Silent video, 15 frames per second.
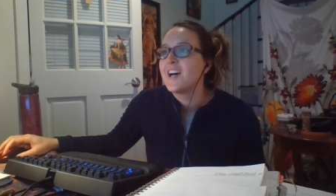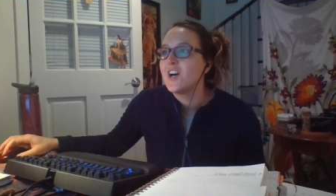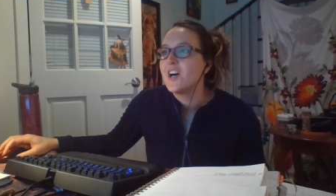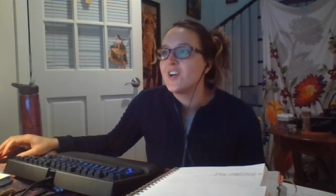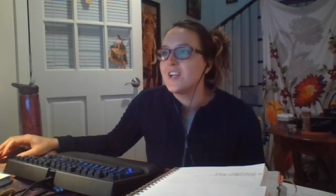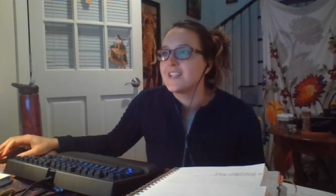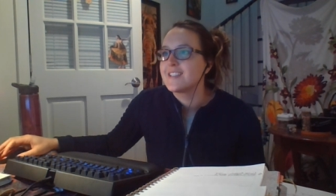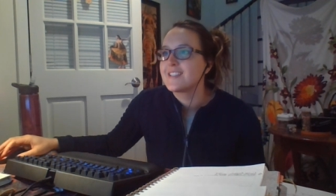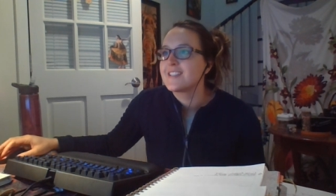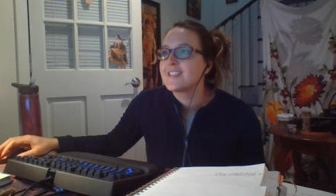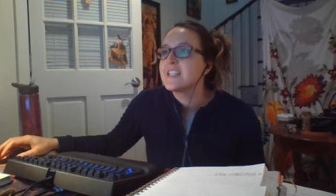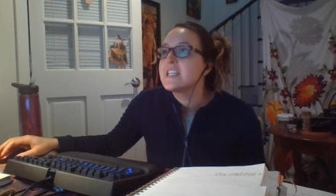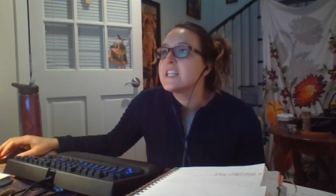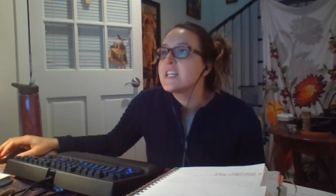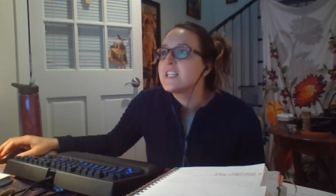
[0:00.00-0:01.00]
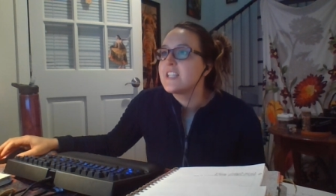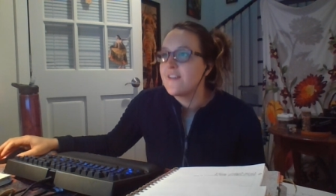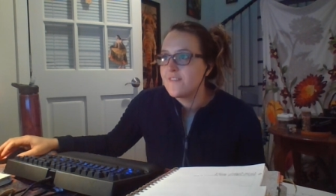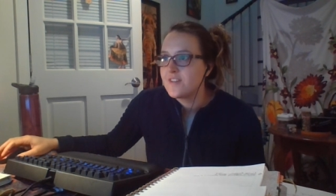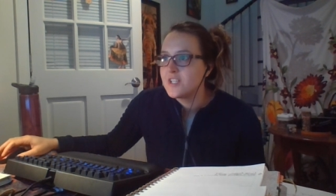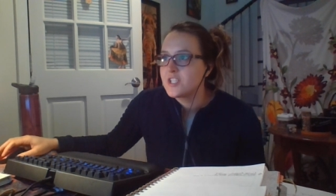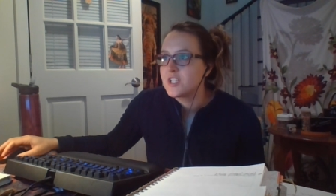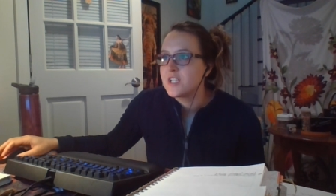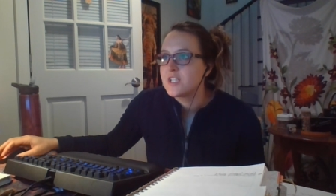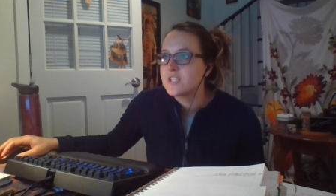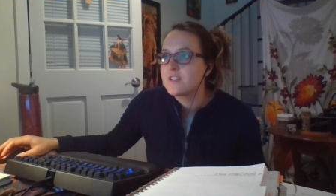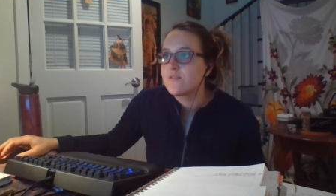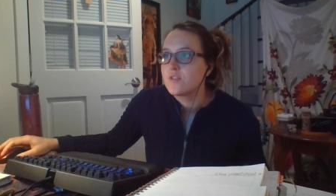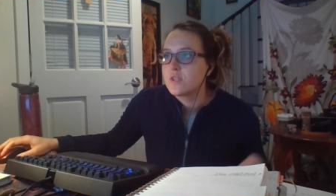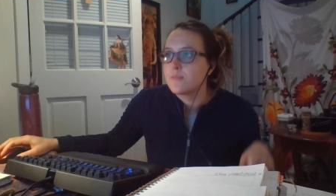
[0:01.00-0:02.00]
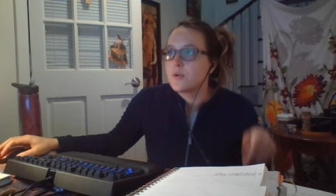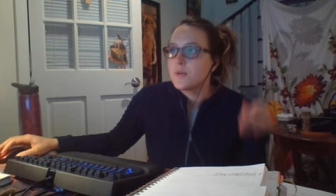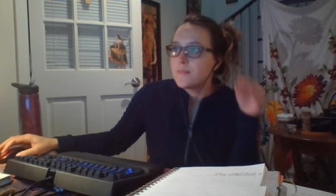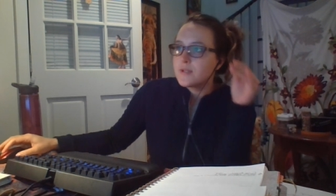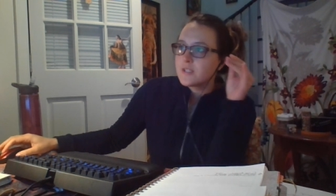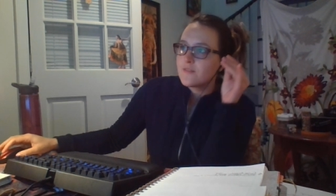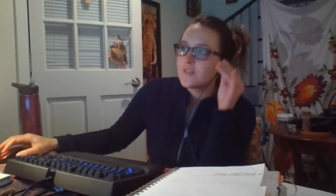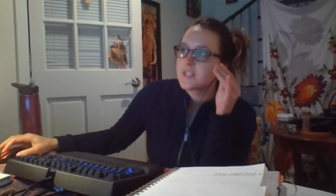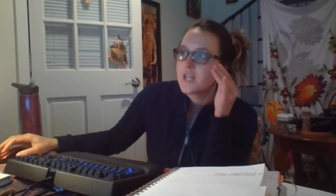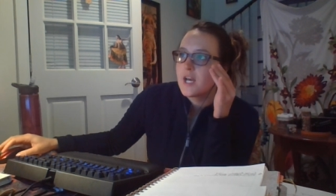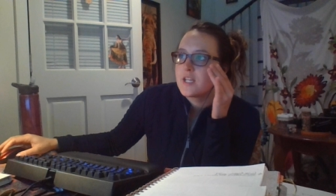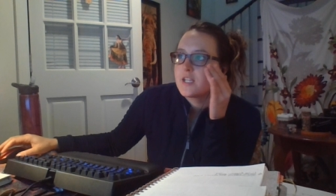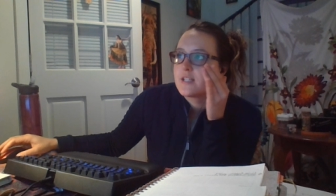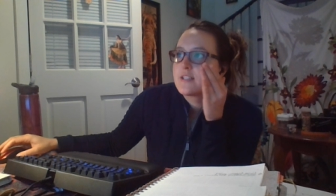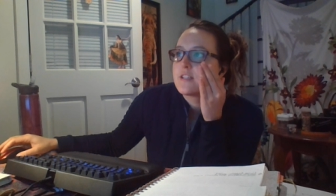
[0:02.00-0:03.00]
All right, definitions. For the purpose of this guidance,